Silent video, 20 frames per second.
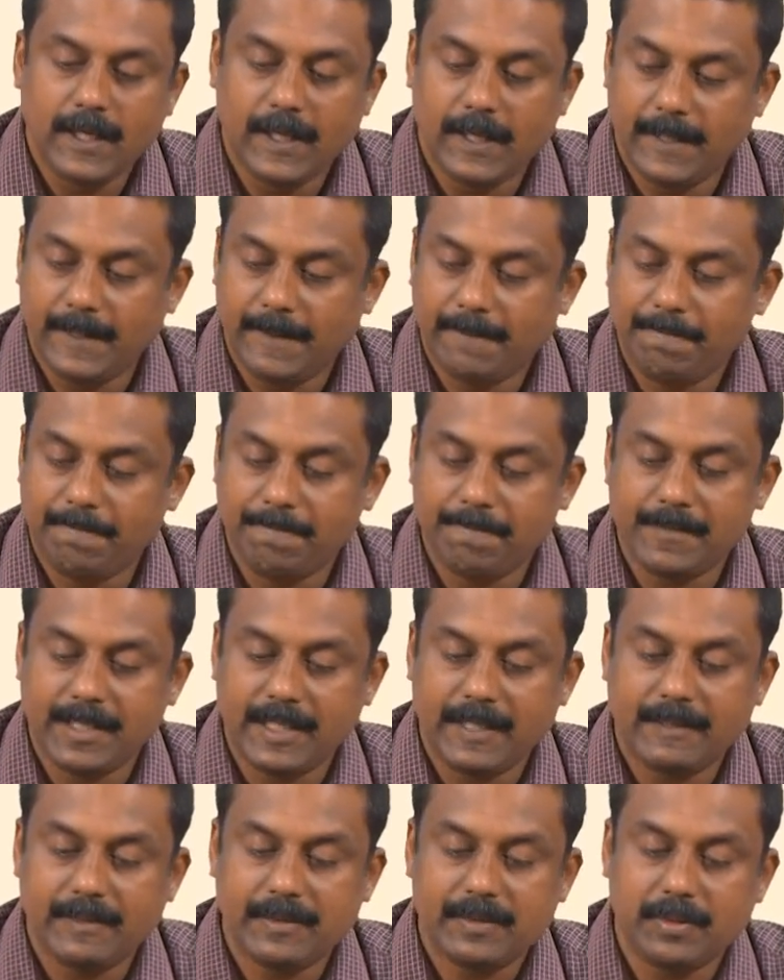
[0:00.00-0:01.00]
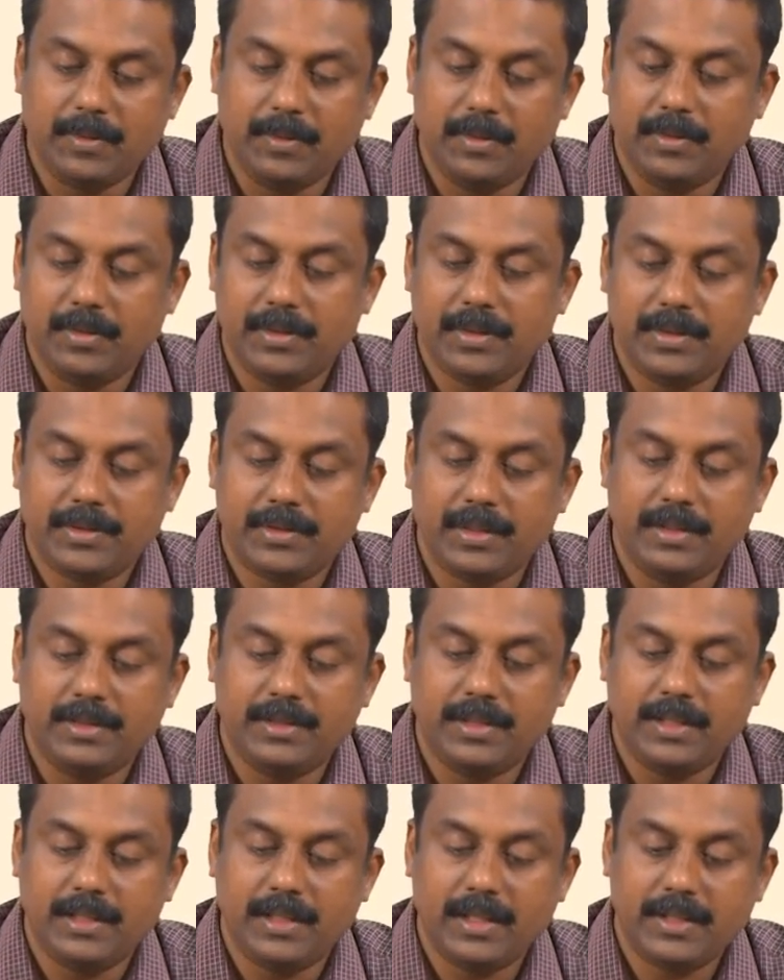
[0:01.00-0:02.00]
um, so, so,
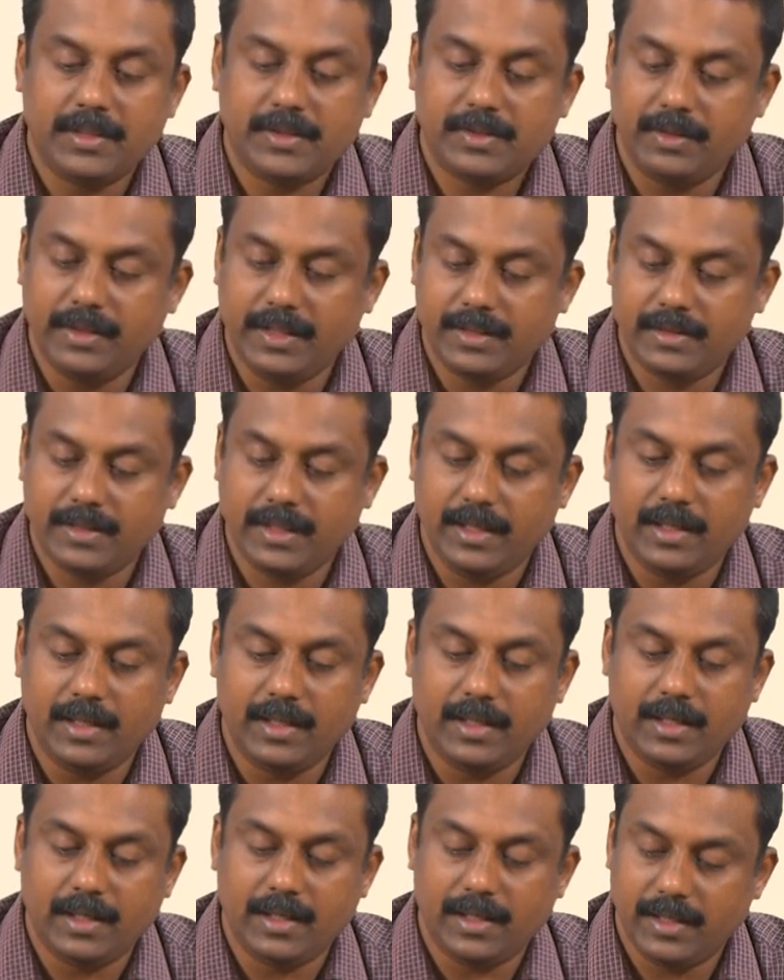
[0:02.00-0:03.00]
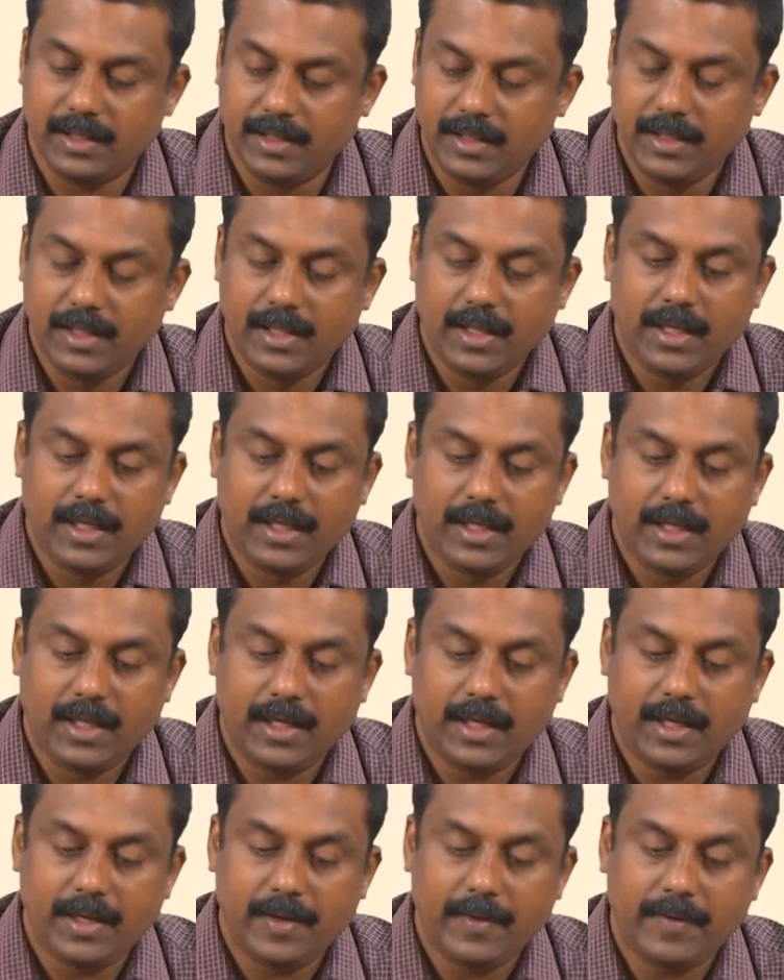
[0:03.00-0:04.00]
so this steel uh,
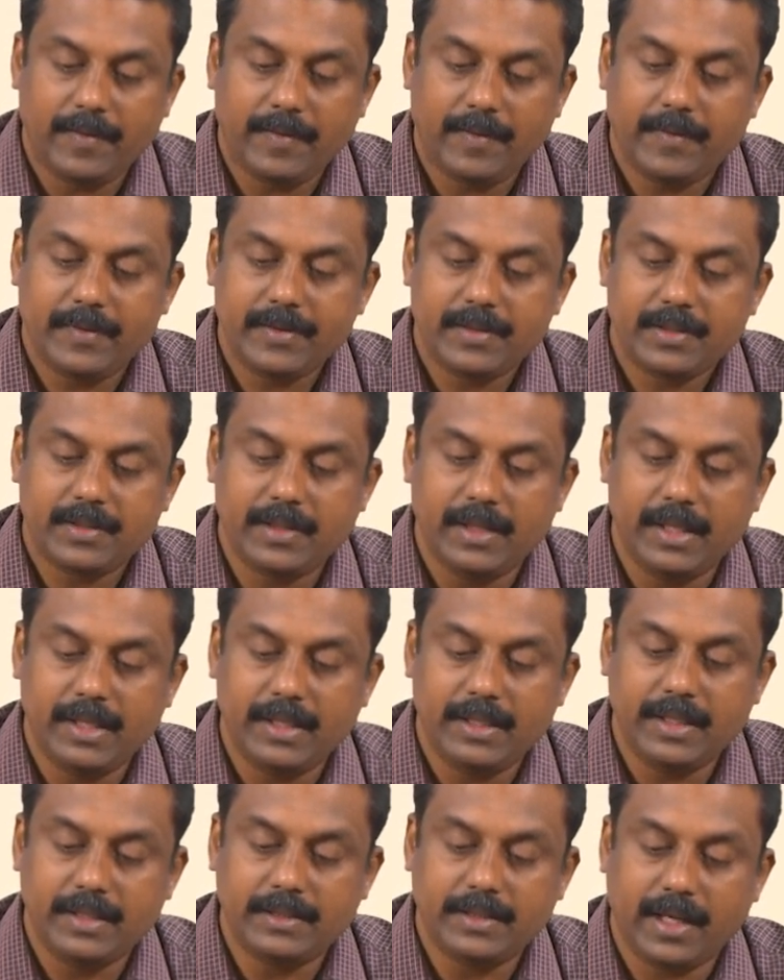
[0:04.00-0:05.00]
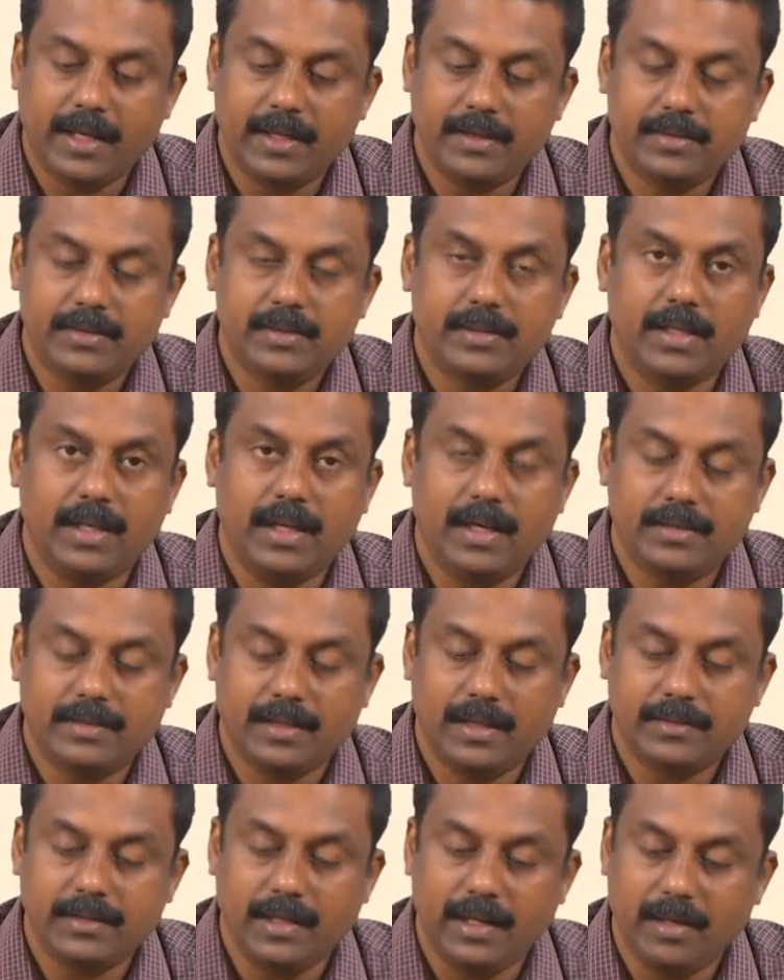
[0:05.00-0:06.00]
so in this case uh,
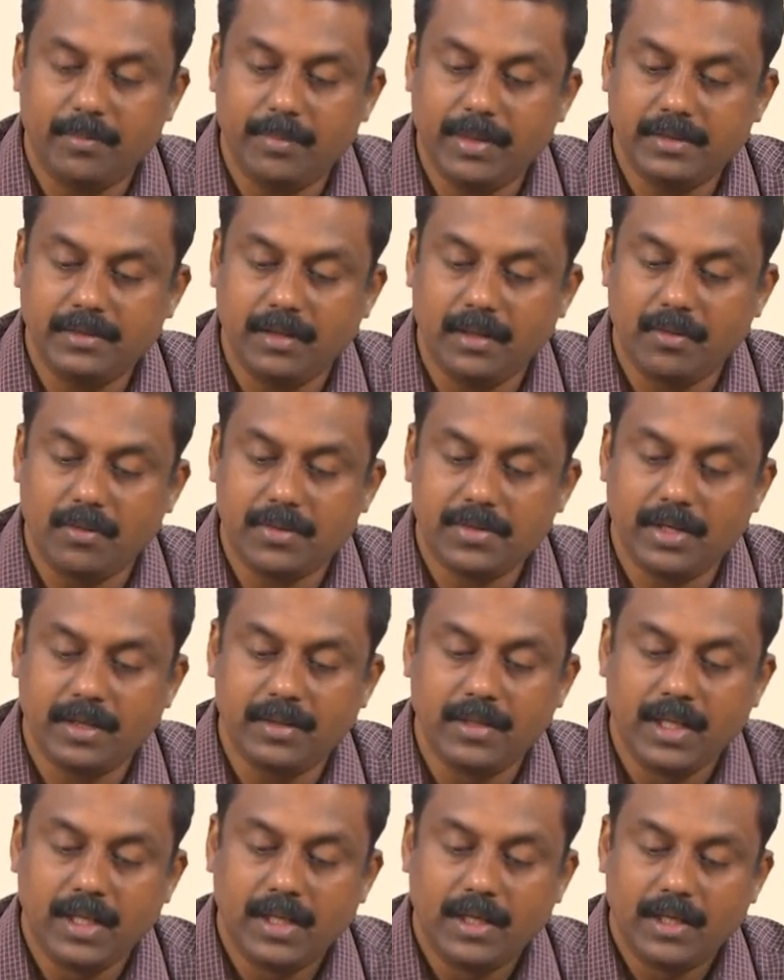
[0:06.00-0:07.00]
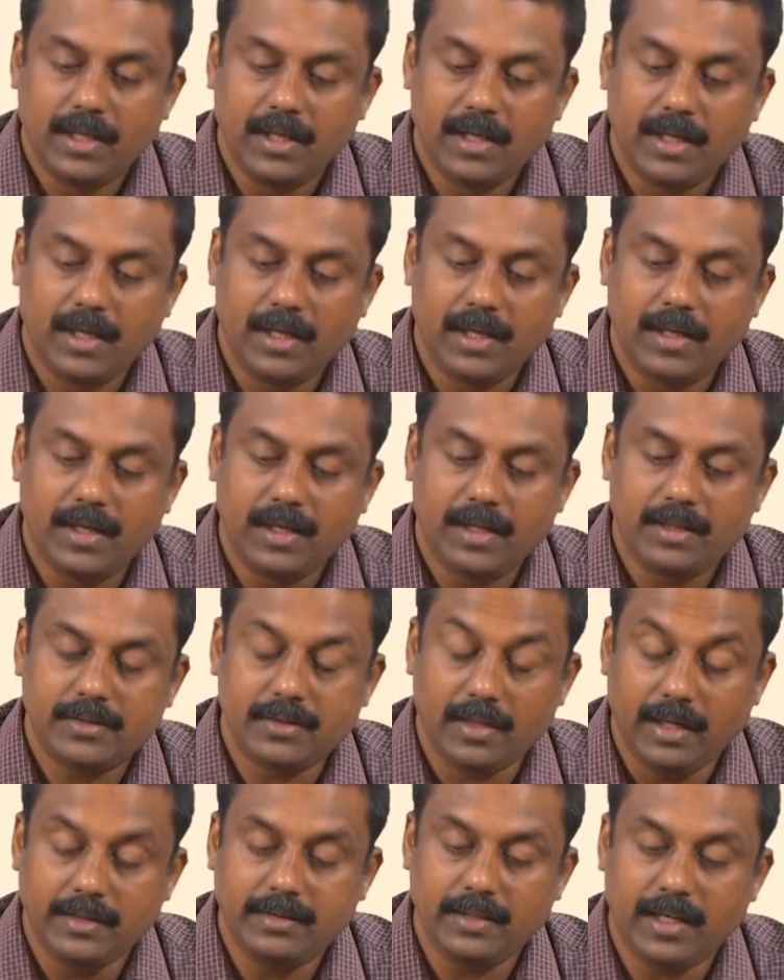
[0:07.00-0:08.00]
it's in silicon based inclusion uh,
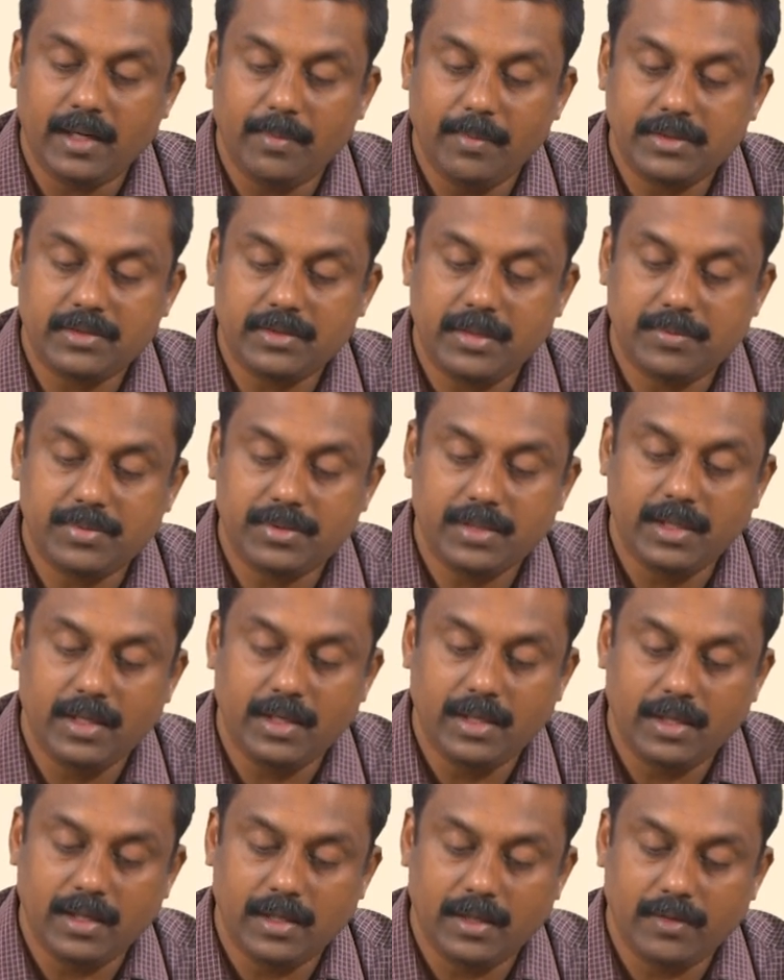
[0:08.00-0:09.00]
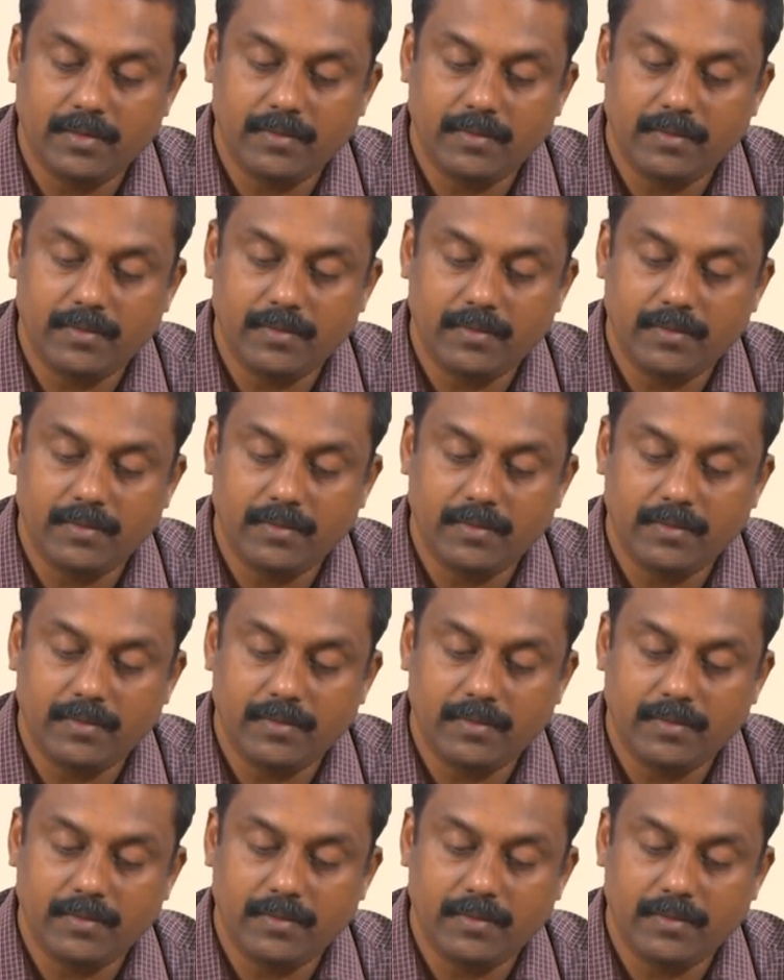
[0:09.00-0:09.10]
silicon based TRIP steel